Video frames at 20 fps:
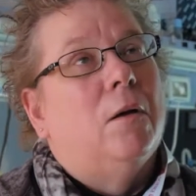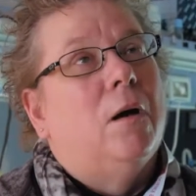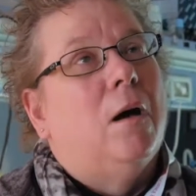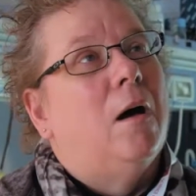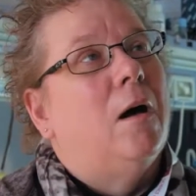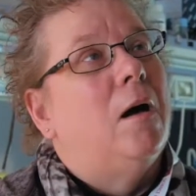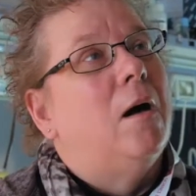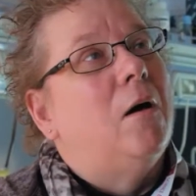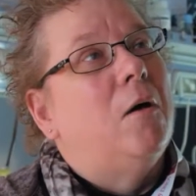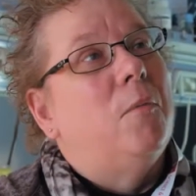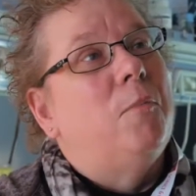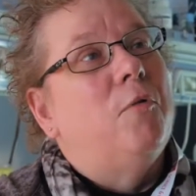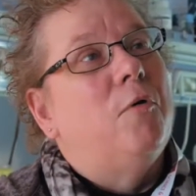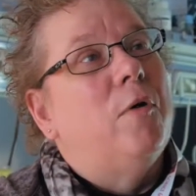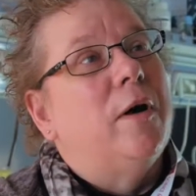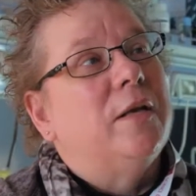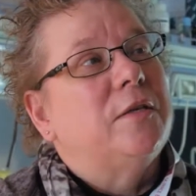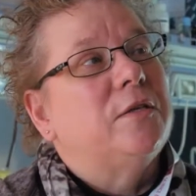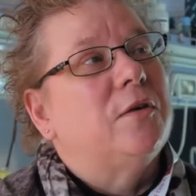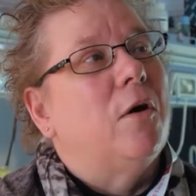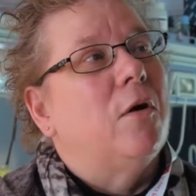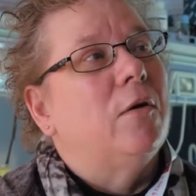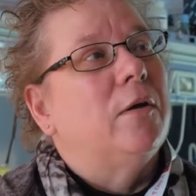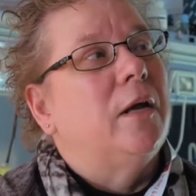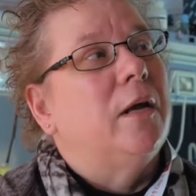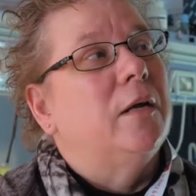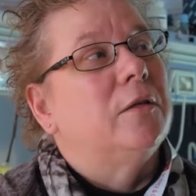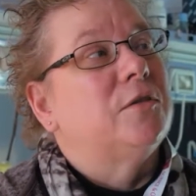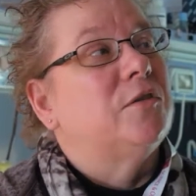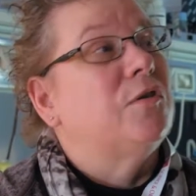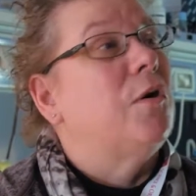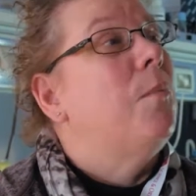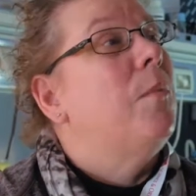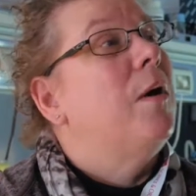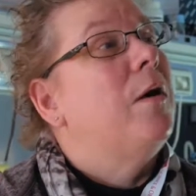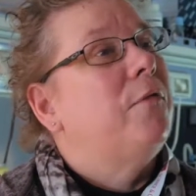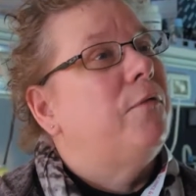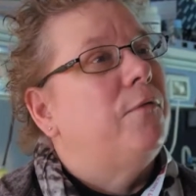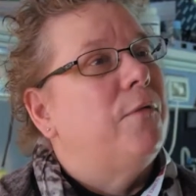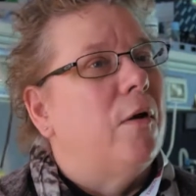Oh boy, it's hard to answer. So
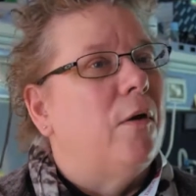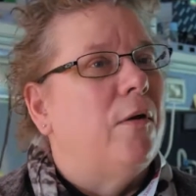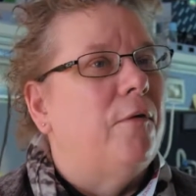my very